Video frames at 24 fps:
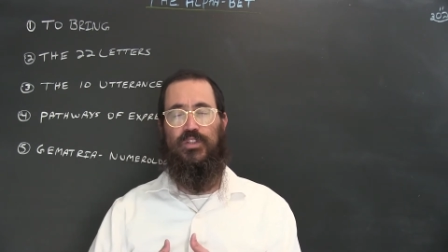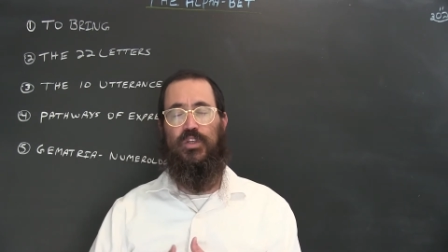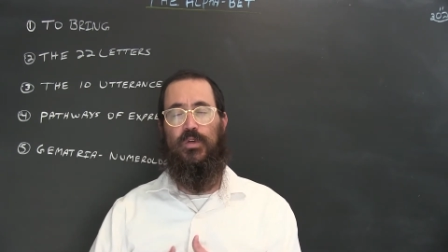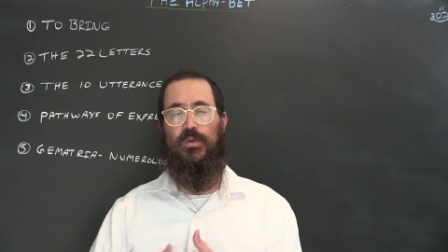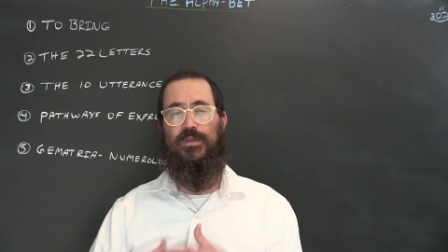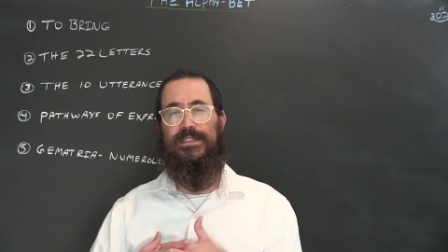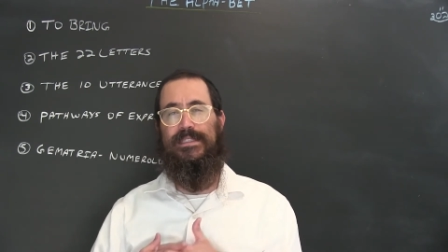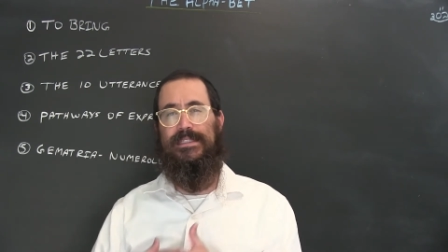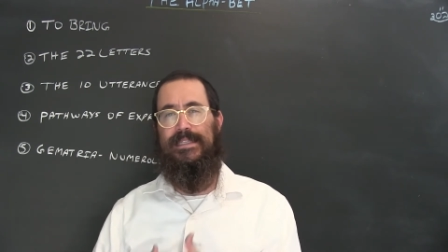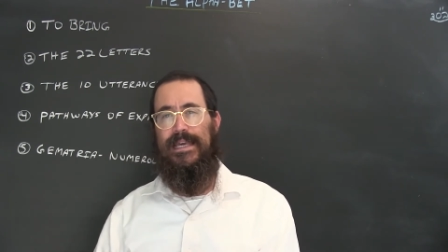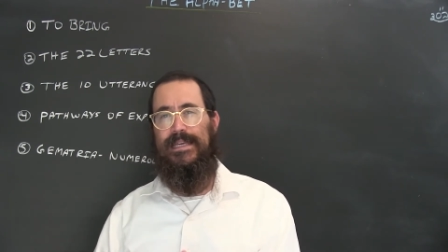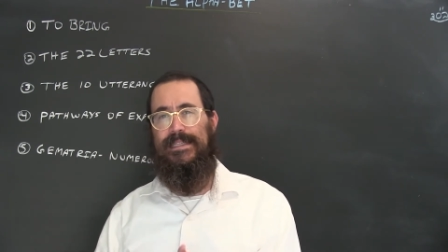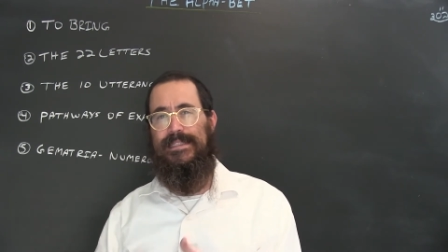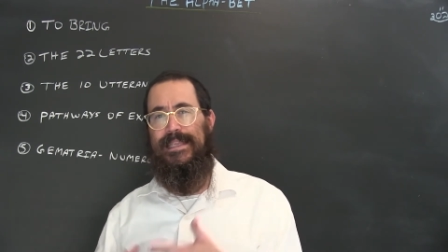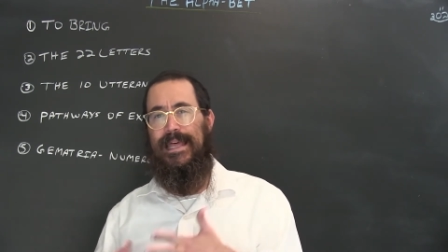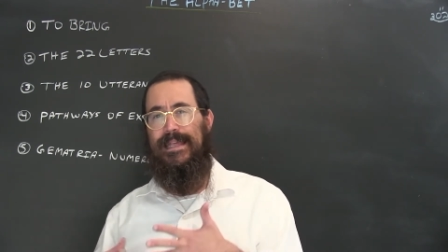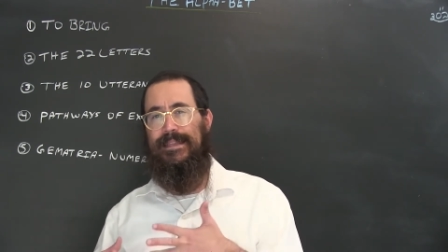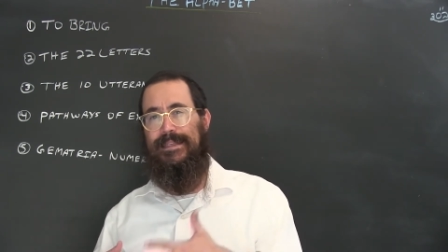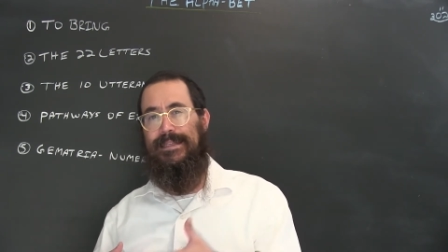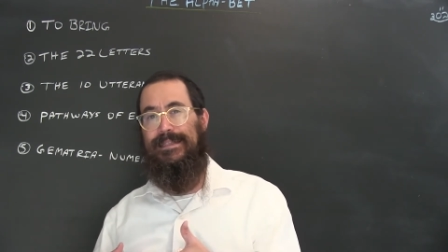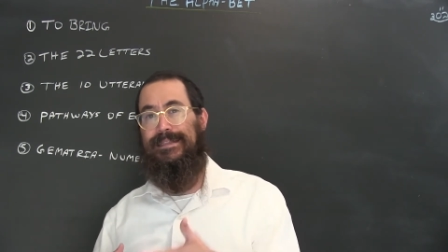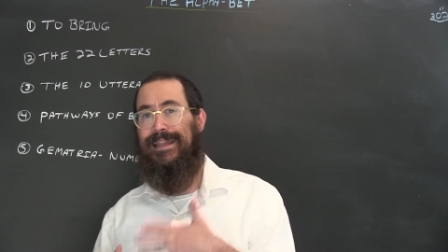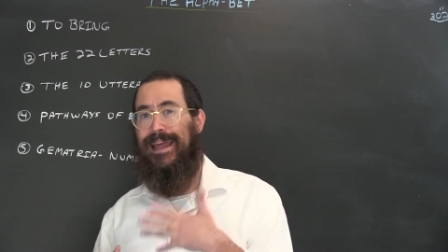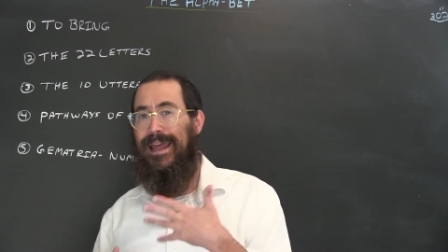So it says
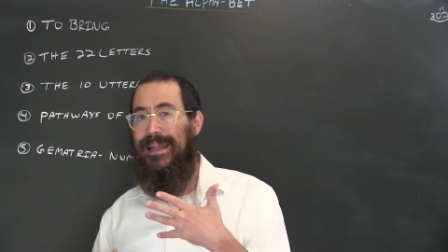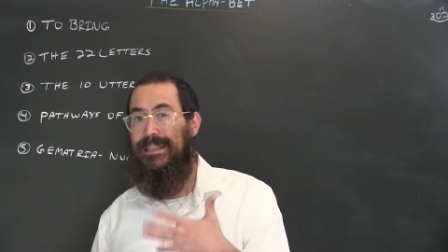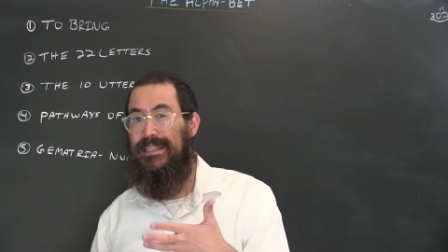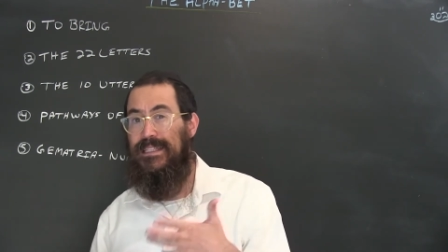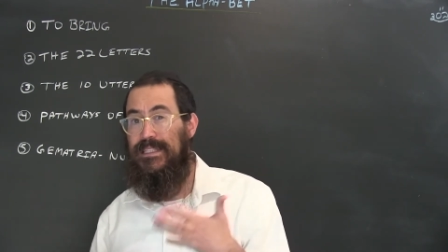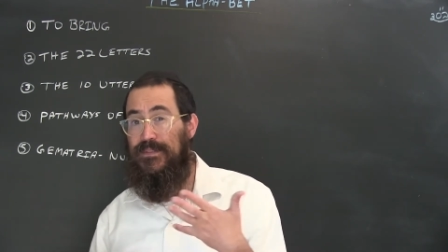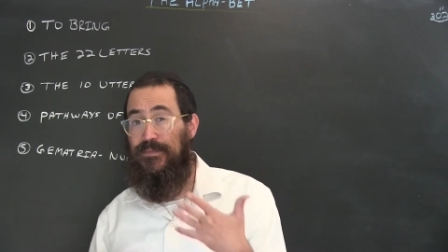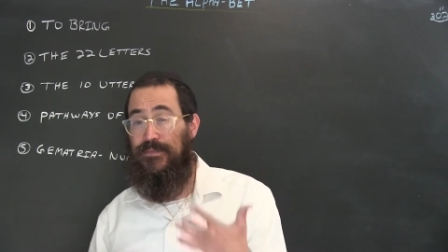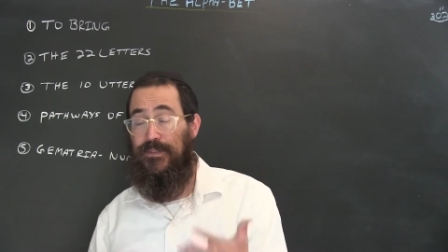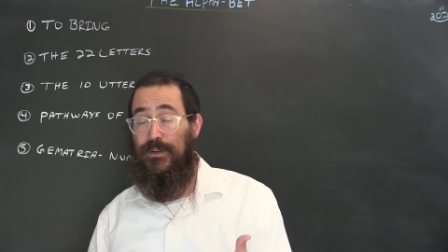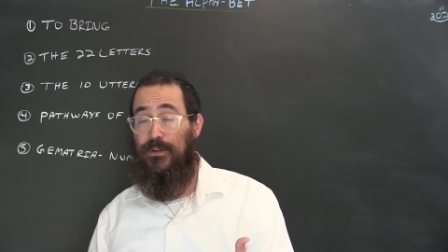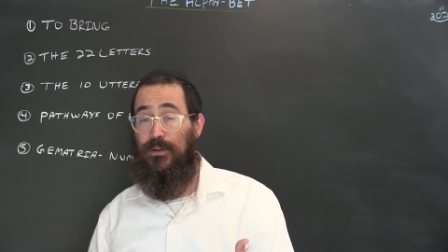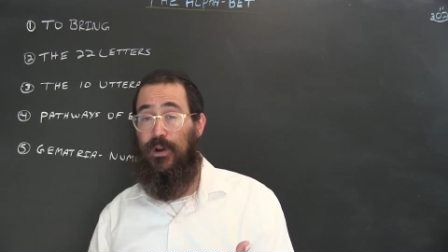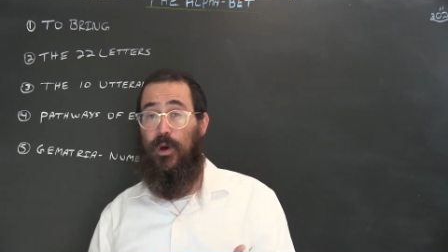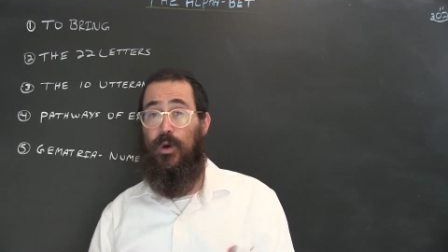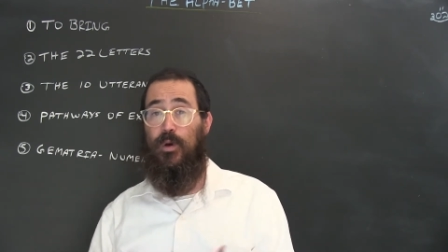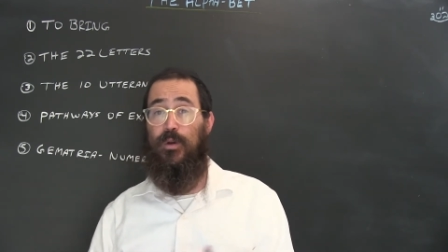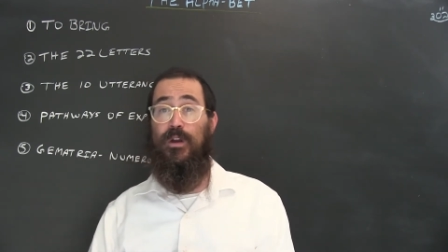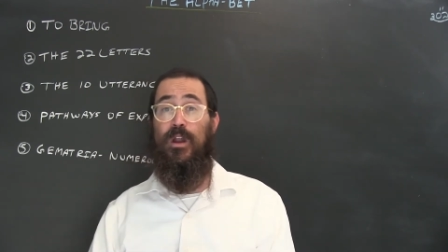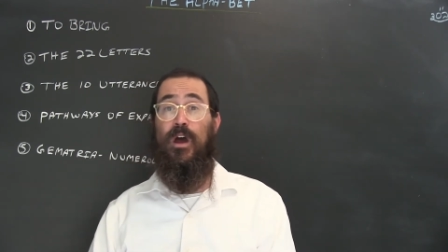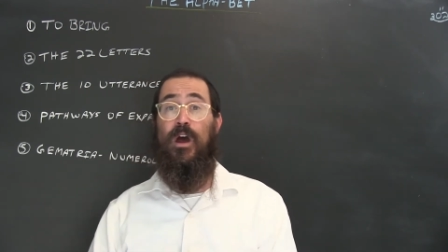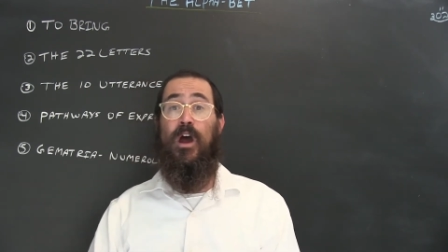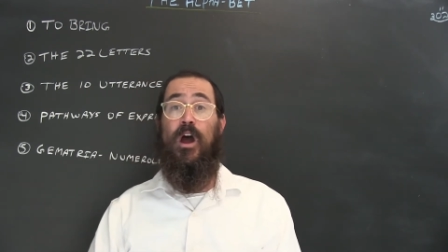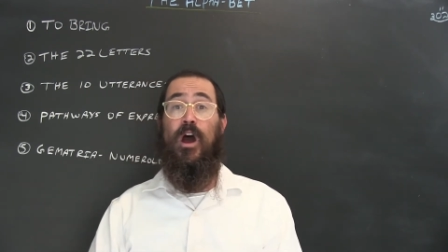that the 10
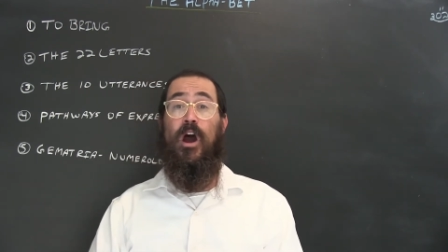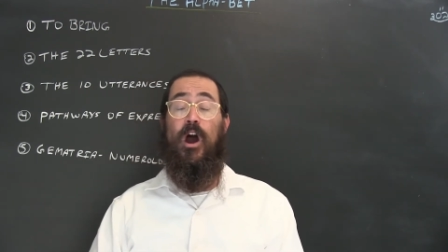spherot